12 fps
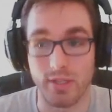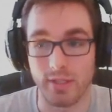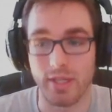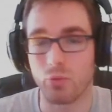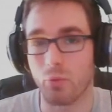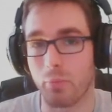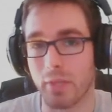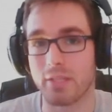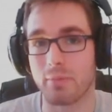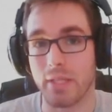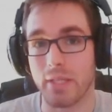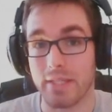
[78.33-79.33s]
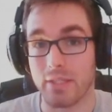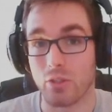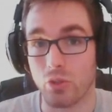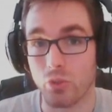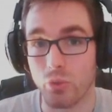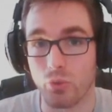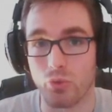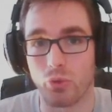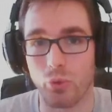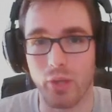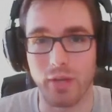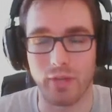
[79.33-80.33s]
And that's what makes them easy to use. You
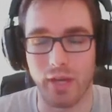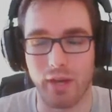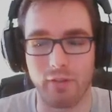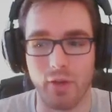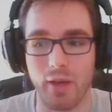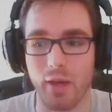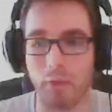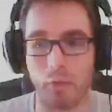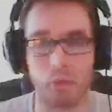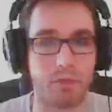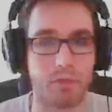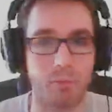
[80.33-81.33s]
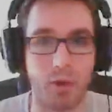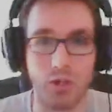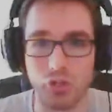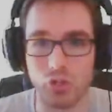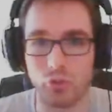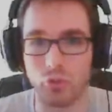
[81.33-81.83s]
don't have to have perfect posture.